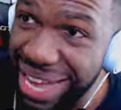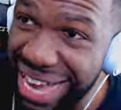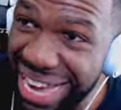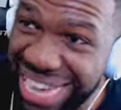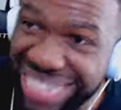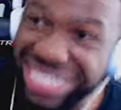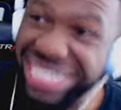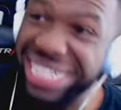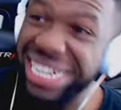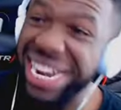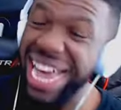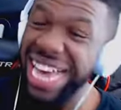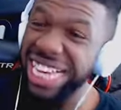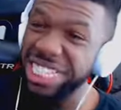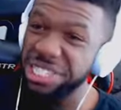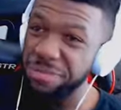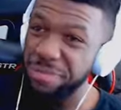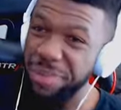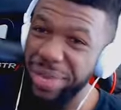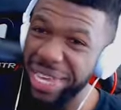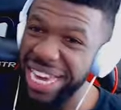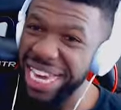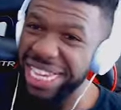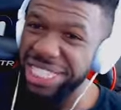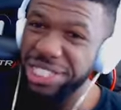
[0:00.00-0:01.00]
is an
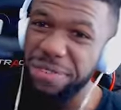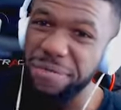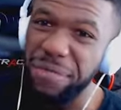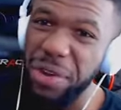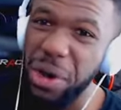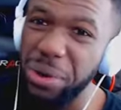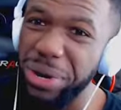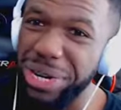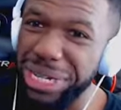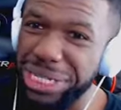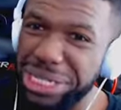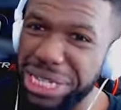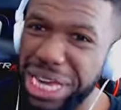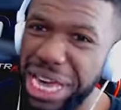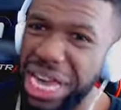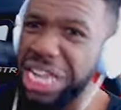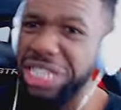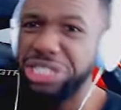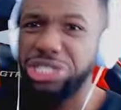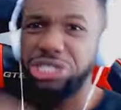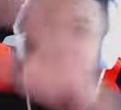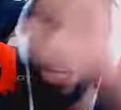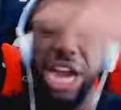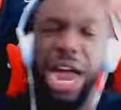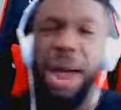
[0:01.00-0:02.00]
SBS of Oda
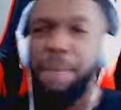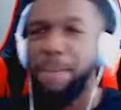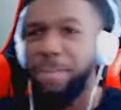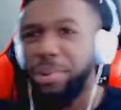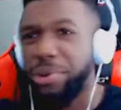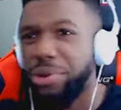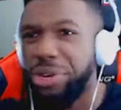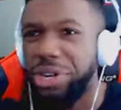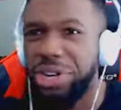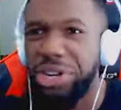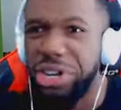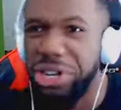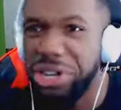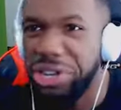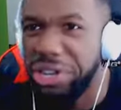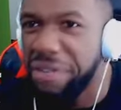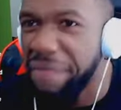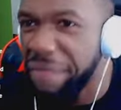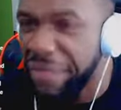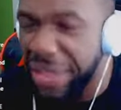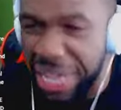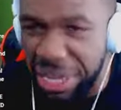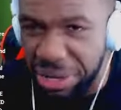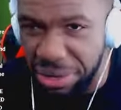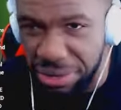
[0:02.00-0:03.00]
saying Chopper couldn't
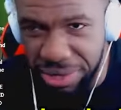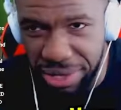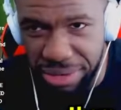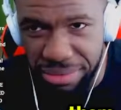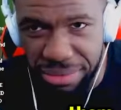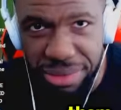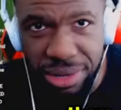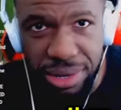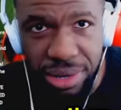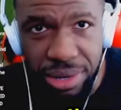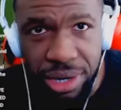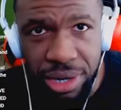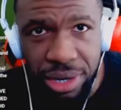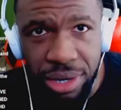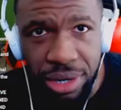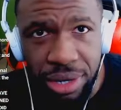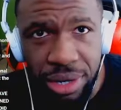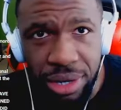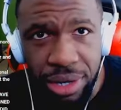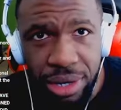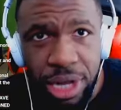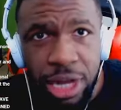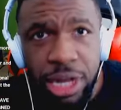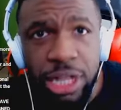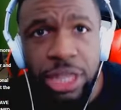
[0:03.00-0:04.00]
have healed him.
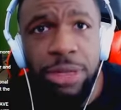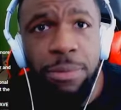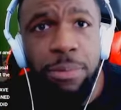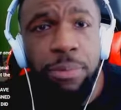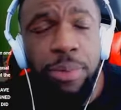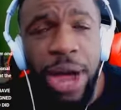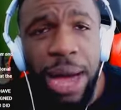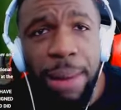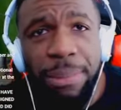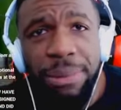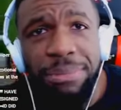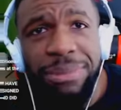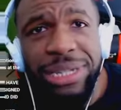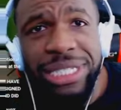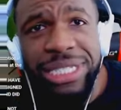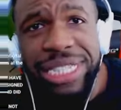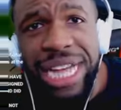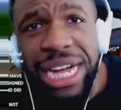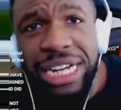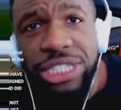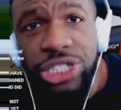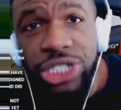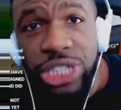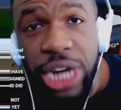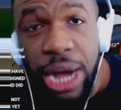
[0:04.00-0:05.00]
The problem is
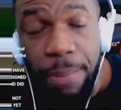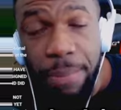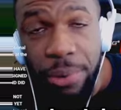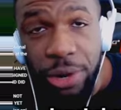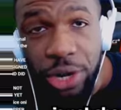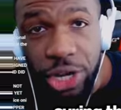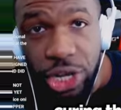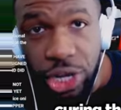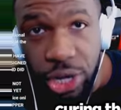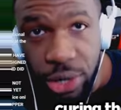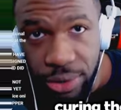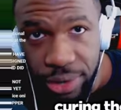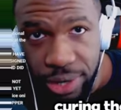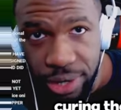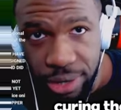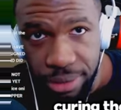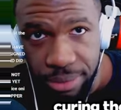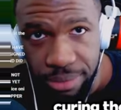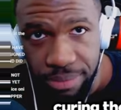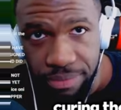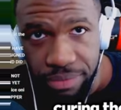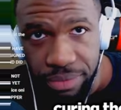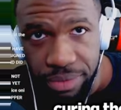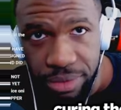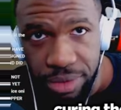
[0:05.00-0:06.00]
not Chopper curing
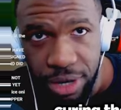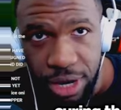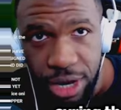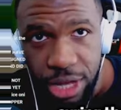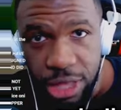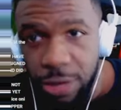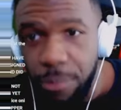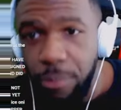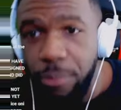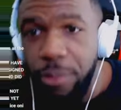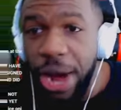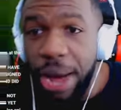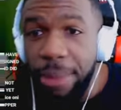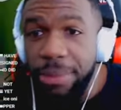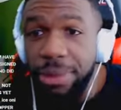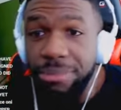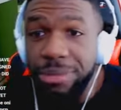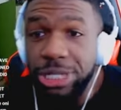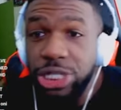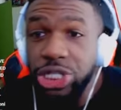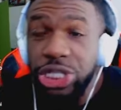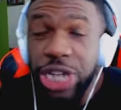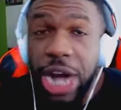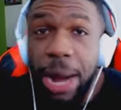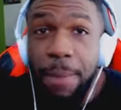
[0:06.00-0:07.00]
them. The problem
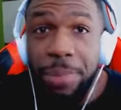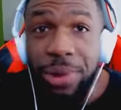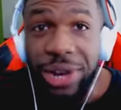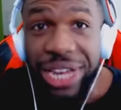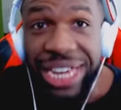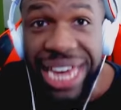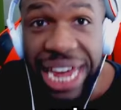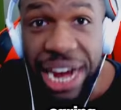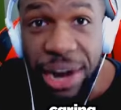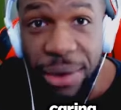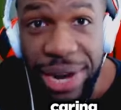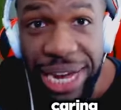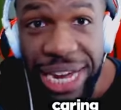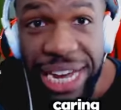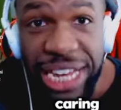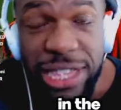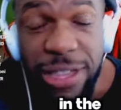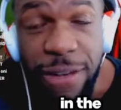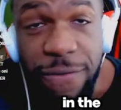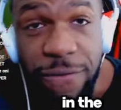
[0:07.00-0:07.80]
is Chopper caring in